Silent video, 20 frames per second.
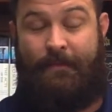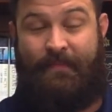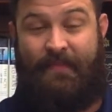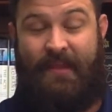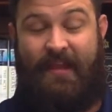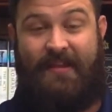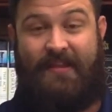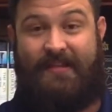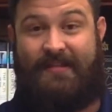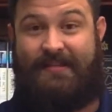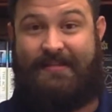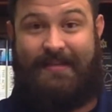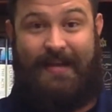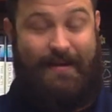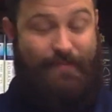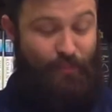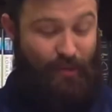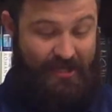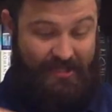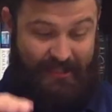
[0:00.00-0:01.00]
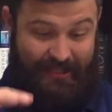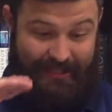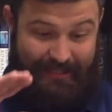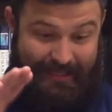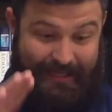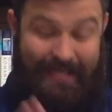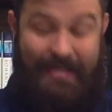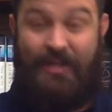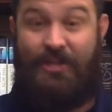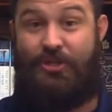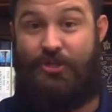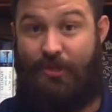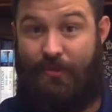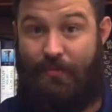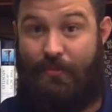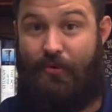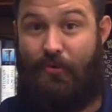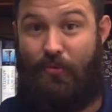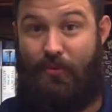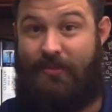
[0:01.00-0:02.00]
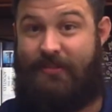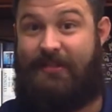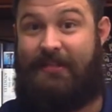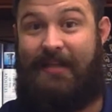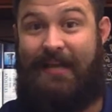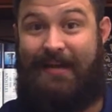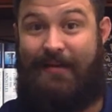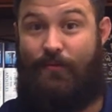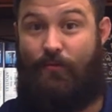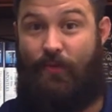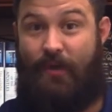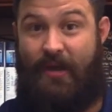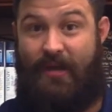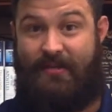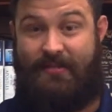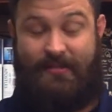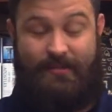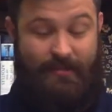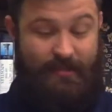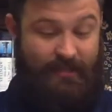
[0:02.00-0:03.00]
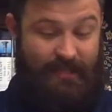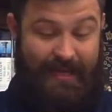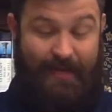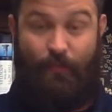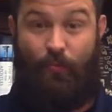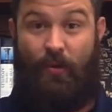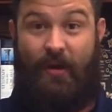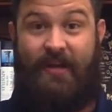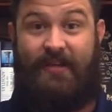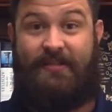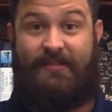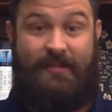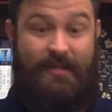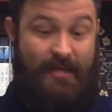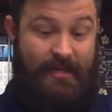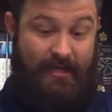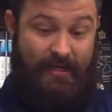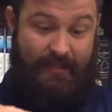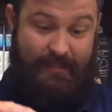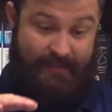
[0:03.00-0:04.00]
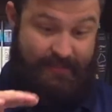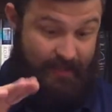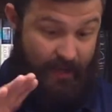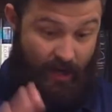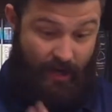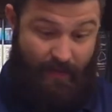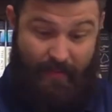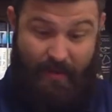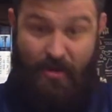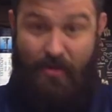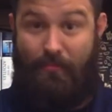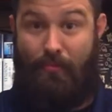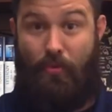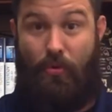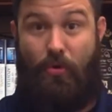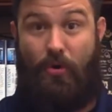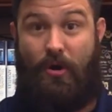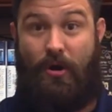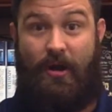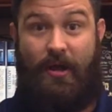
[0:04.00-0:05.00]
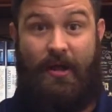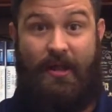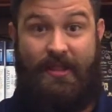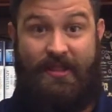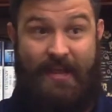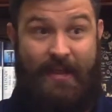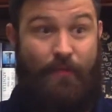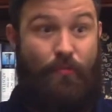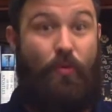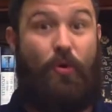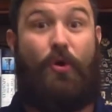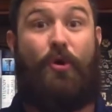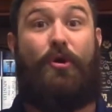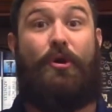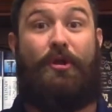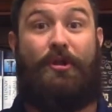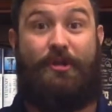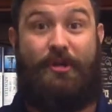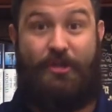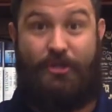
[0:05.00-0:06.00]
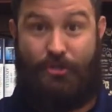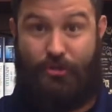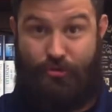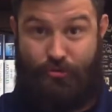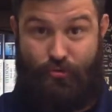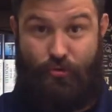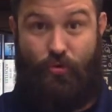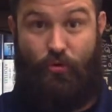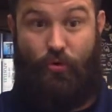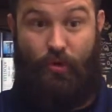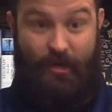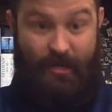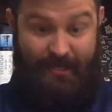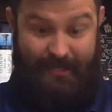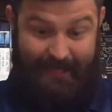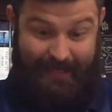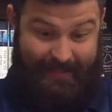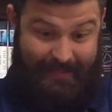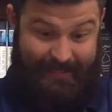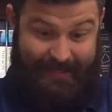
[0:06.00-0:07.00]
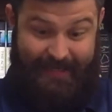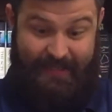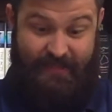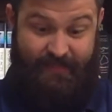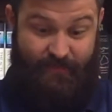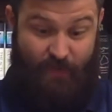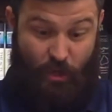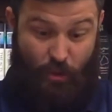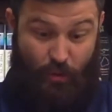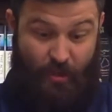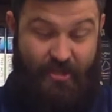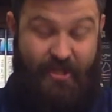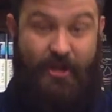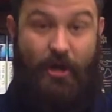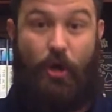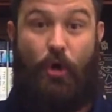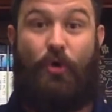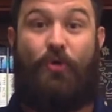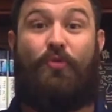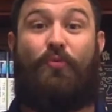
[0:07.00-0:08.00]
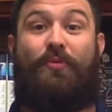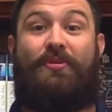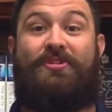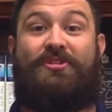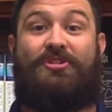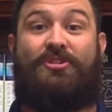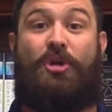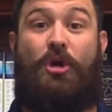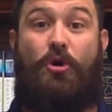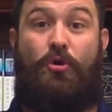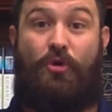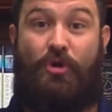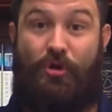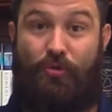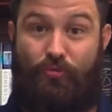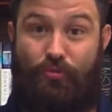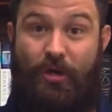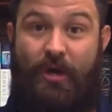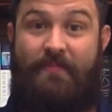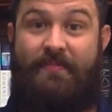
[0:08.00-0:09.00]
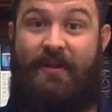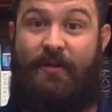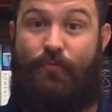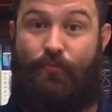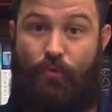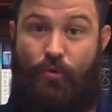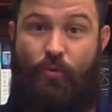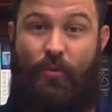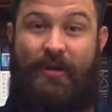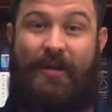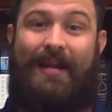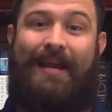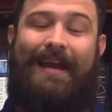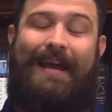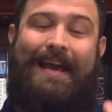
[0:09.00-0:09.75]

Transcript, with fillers: In the same way that Egypt was laid west, laid waste, Sodom and Gomorrah, they were destroyed. In the days of Noah, the earth was so corrupt and ruined.